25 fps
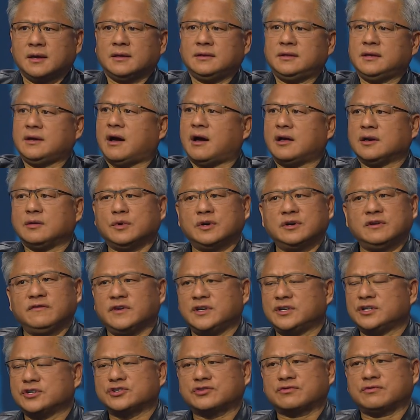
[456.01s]
the automotive
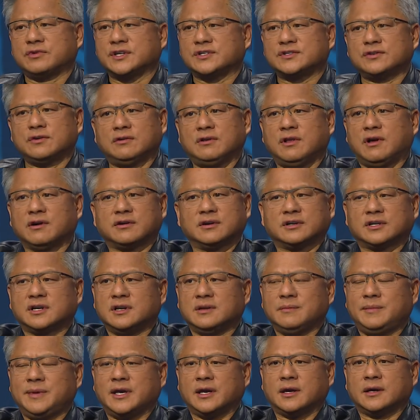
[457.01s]
industry is no longer going
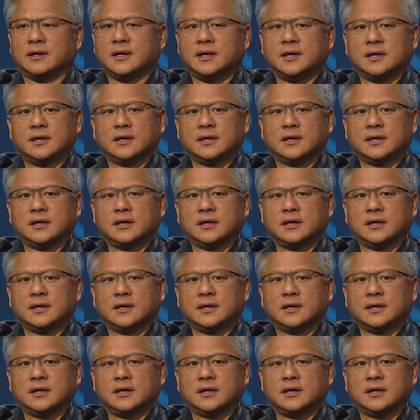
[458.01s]
to be a